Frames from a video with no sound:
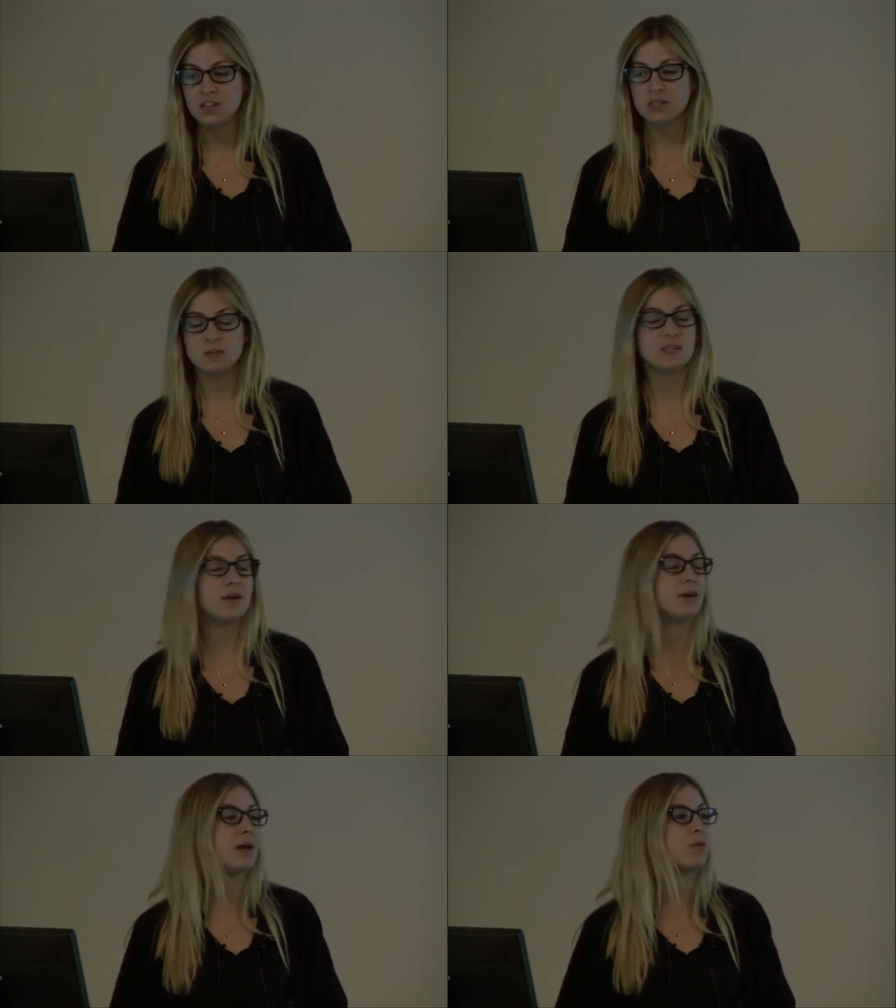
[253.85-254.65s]
So we said,
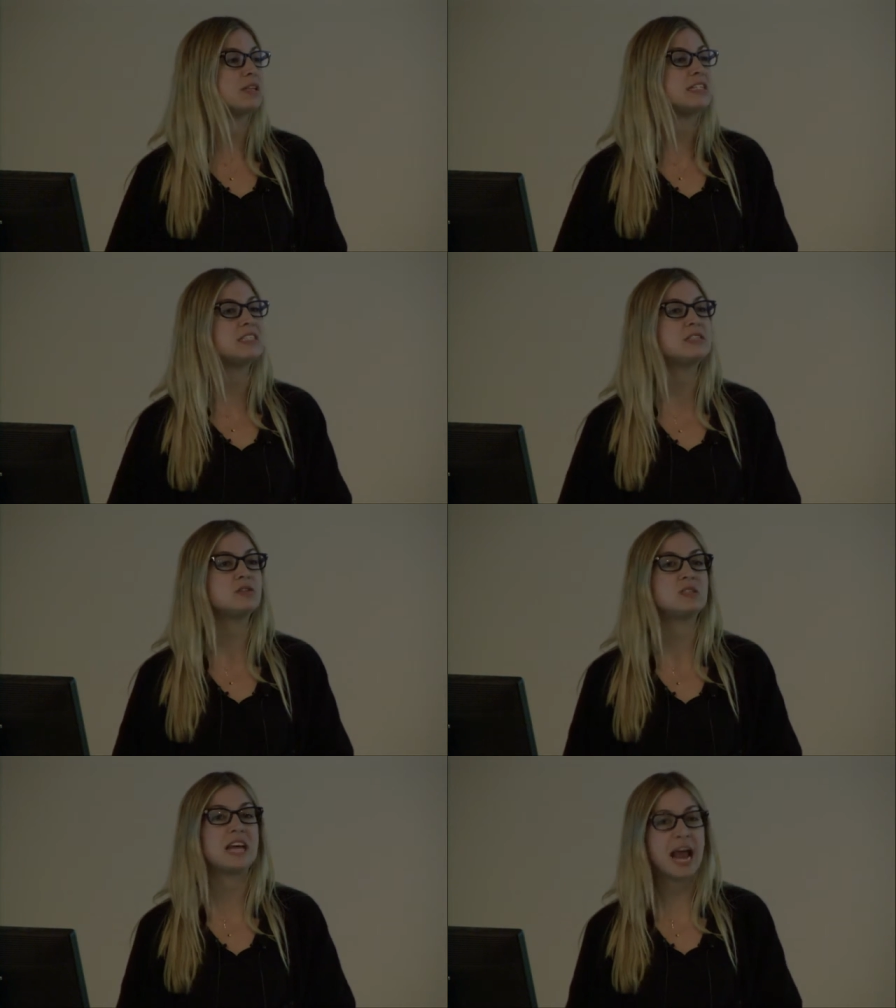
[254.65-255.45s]
okay, well let's
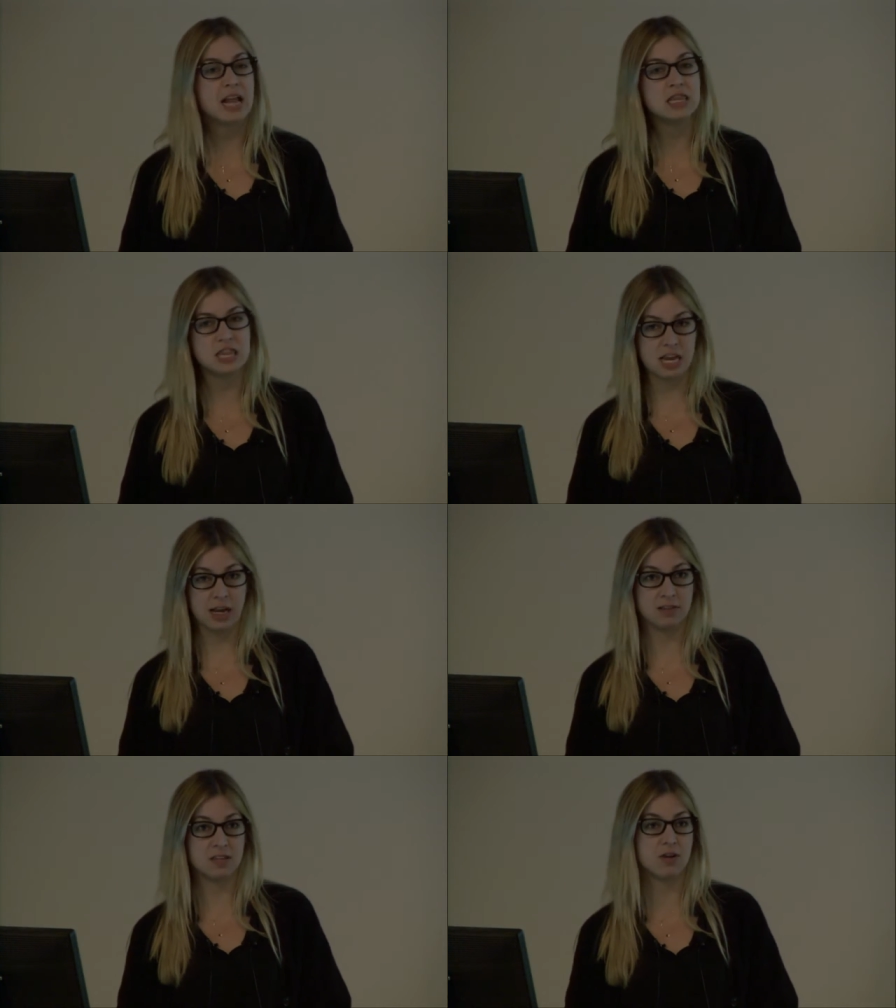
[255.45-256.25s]
do 10
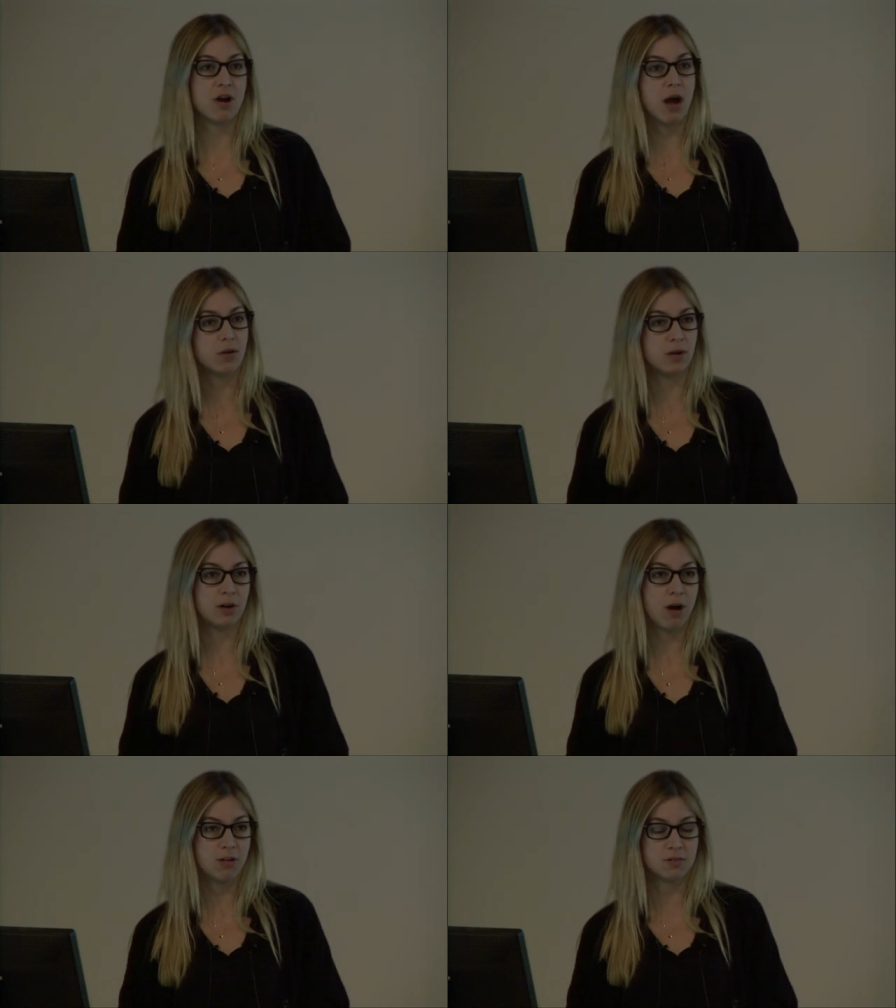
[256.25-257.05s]
things that are not going to
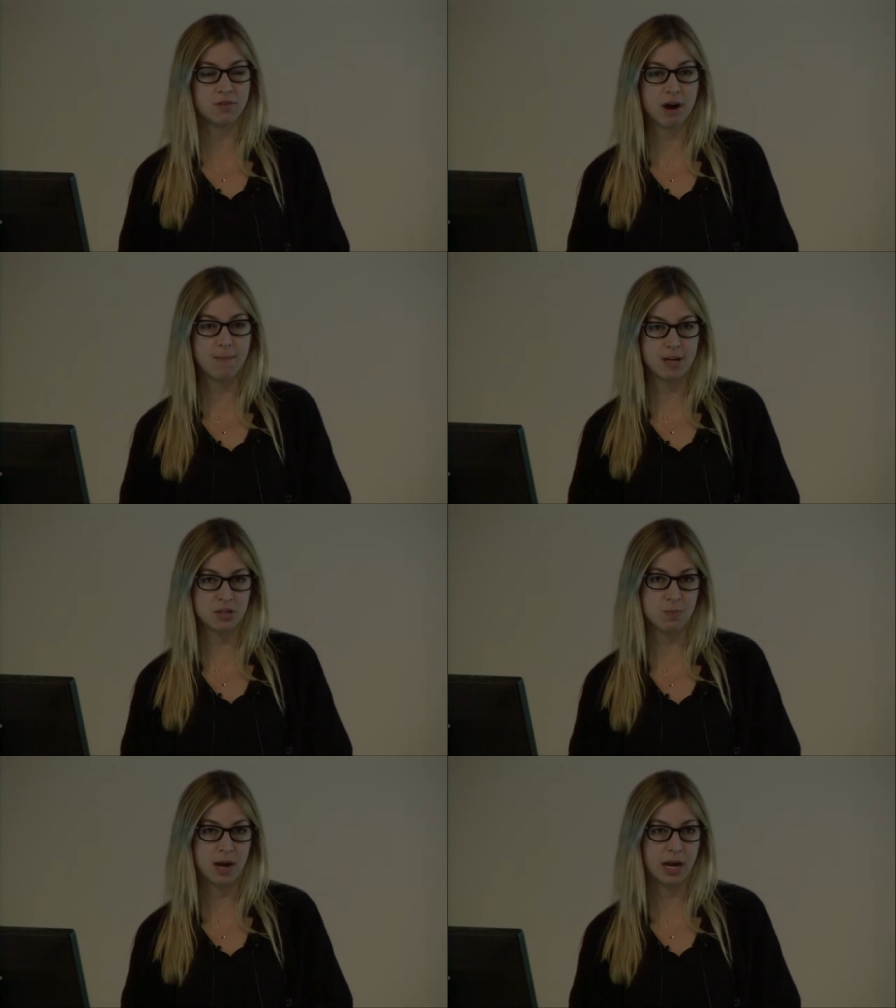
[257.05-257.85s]
cost very
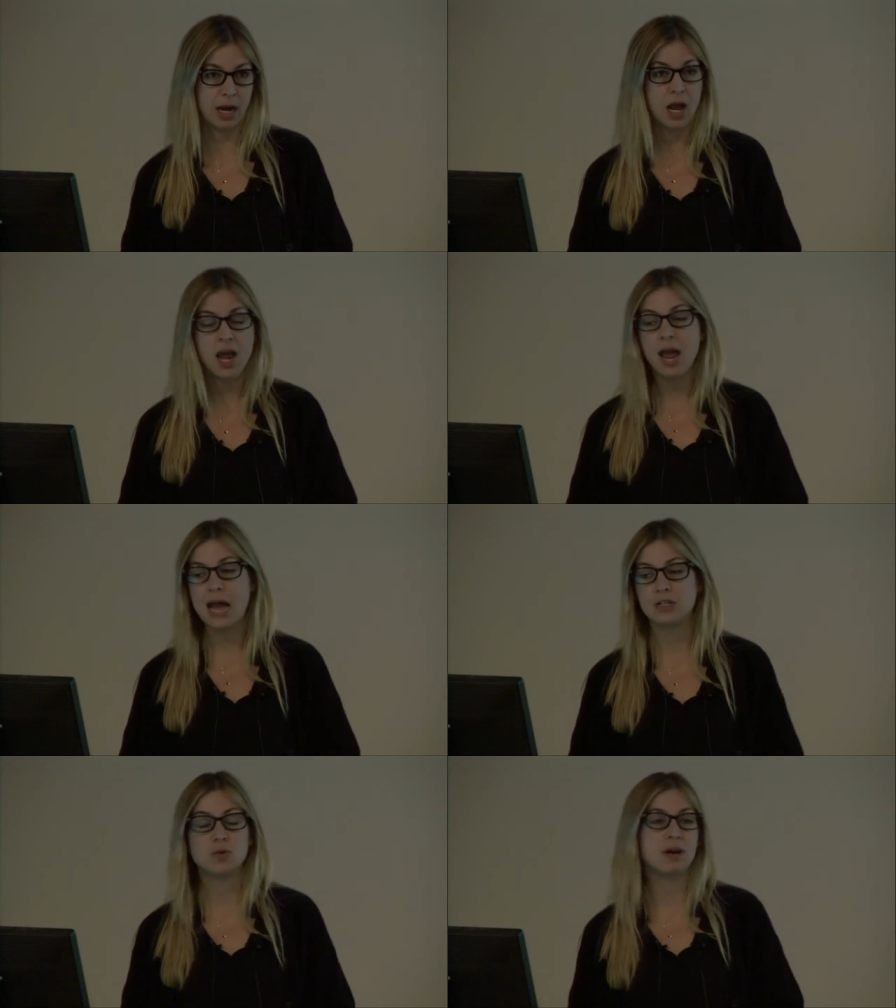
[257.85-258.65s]
much money
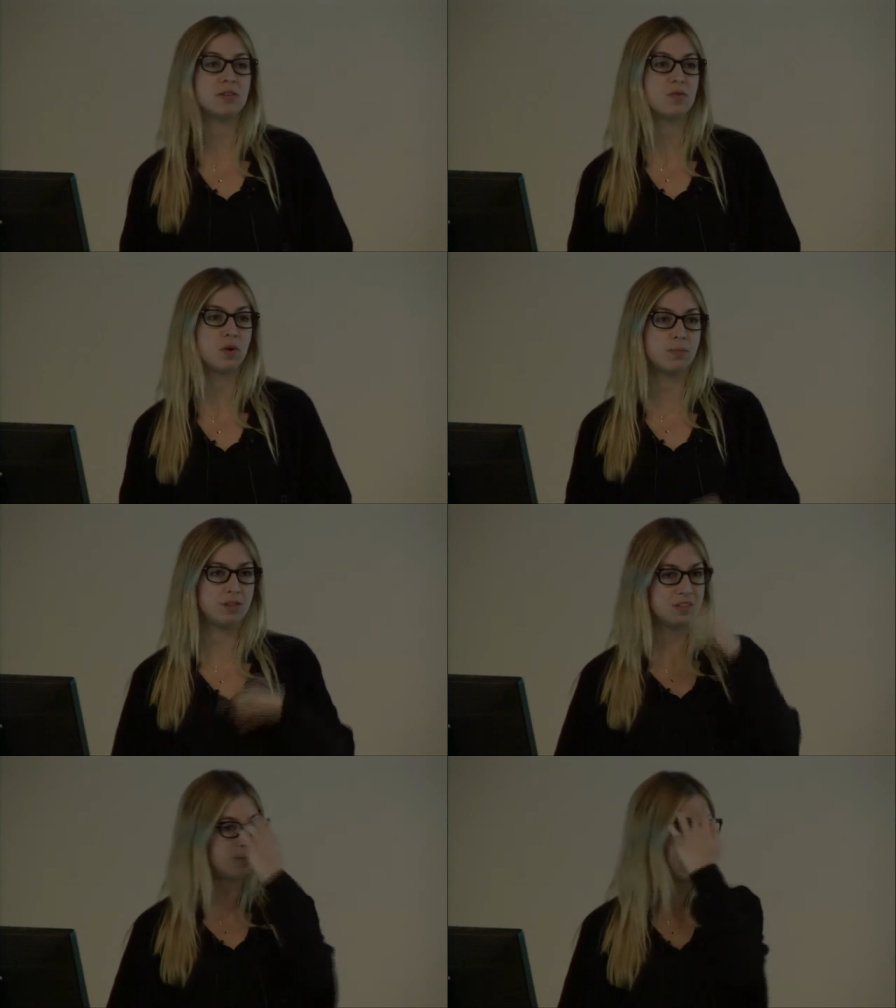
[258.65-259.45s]
and transform
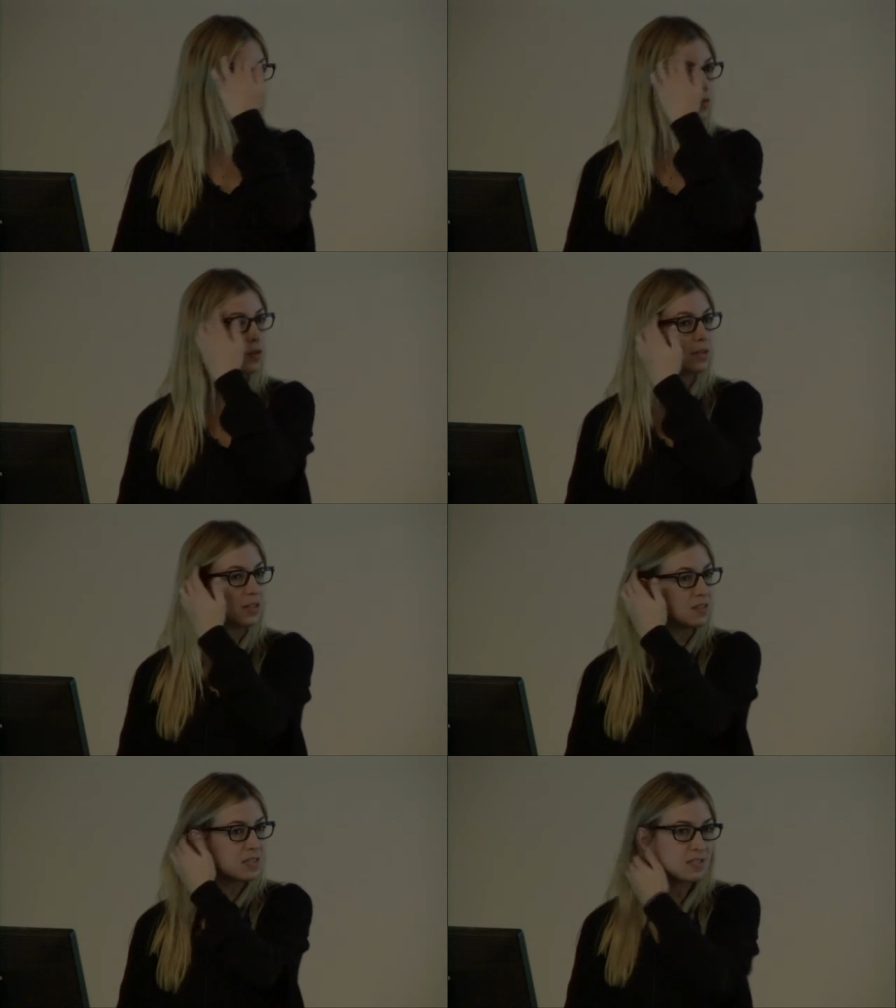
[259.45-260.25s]
this space for at
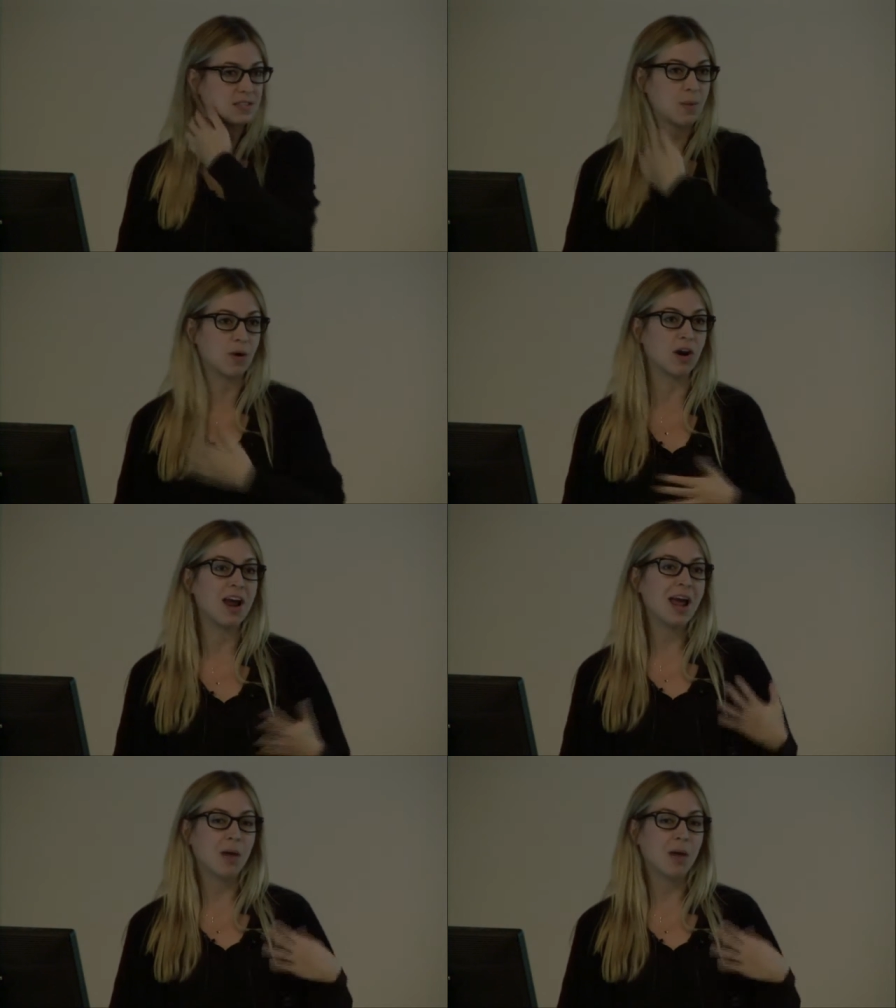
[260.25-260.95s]
least this summer.